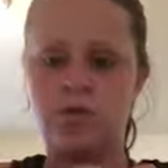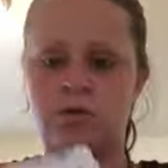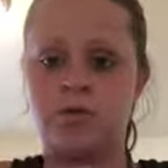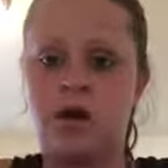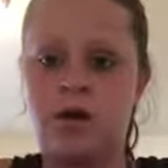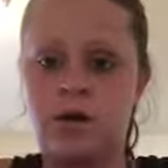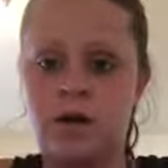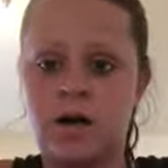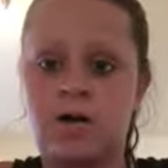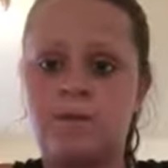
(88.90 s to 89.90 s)
food
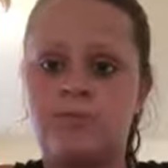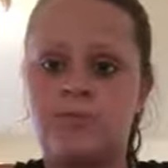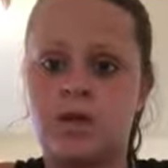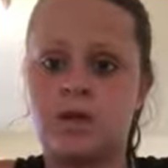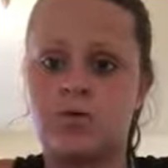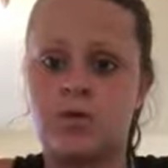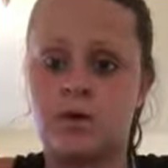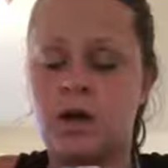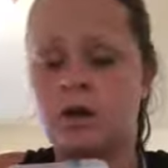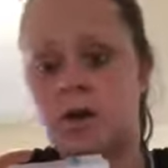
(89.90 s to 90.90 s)
coloring. The food
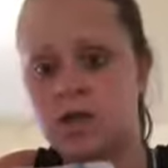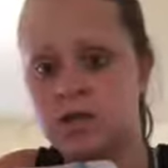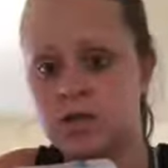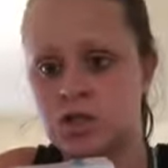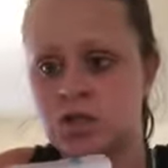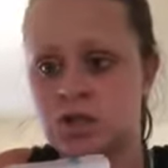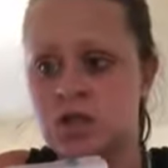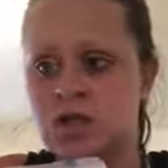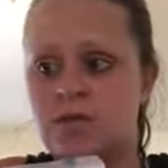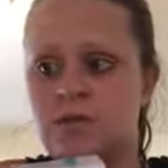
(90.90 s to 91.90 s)
coloring is
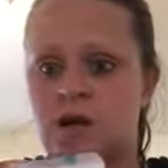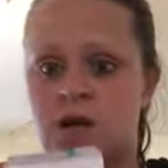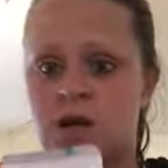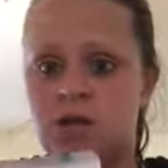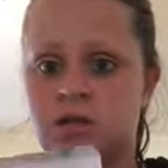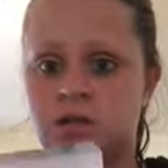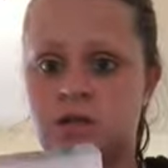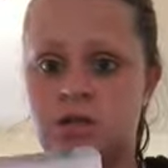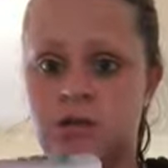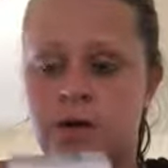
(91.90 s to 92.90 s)
just give it its
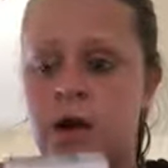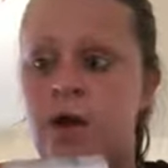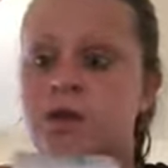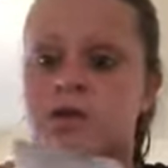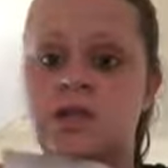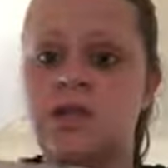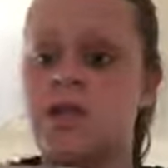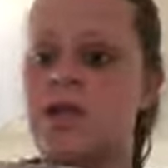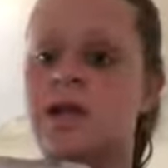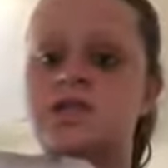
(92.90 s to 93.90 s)
different colors. It's
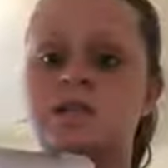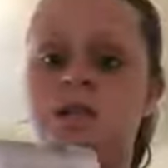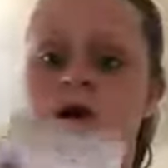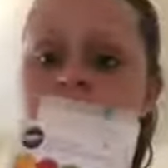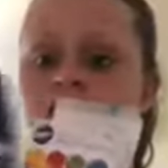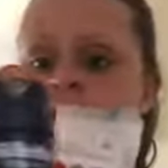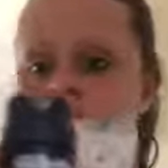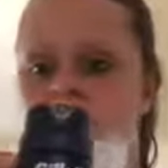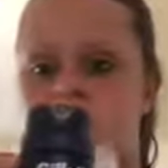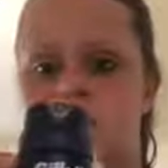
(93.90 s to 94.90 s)
an easy
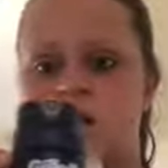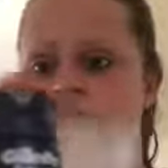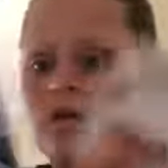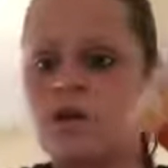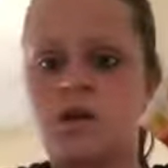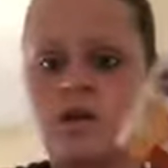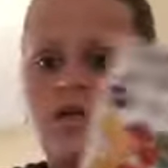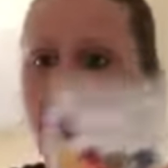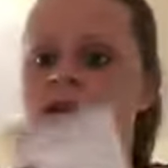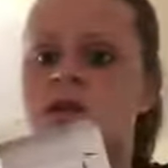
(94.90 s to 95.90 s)
project. Like I
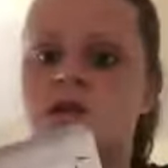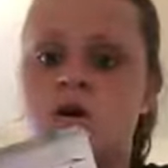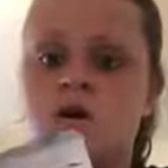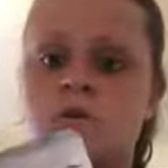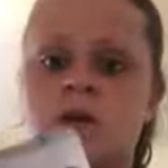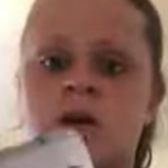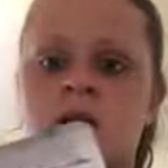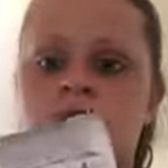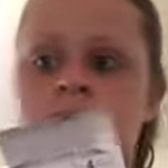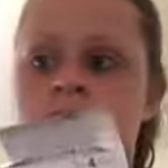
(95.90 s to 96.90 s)
said, that's all you
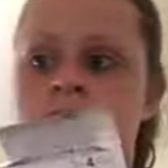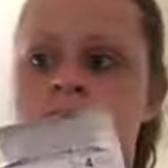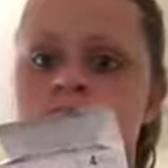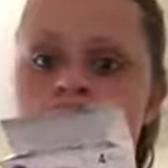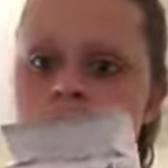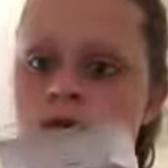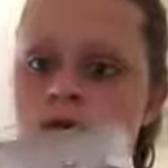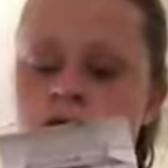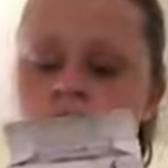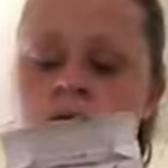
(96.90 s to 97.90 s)
need is
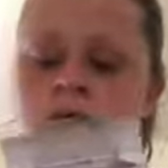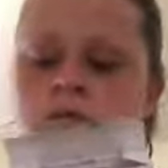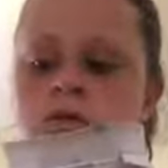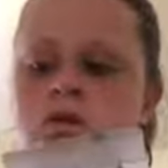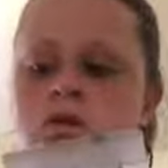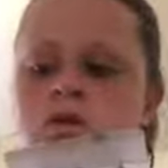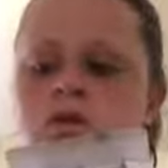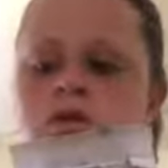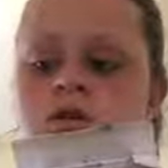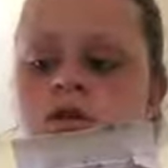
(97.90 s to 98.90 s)
glue,
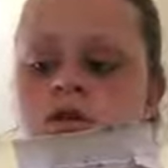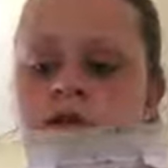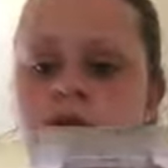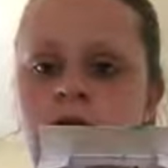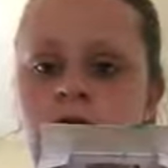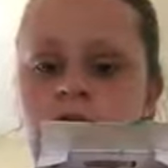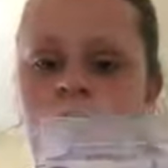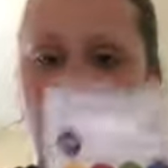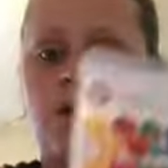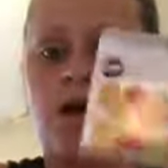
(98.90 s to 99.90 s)
shaving cream,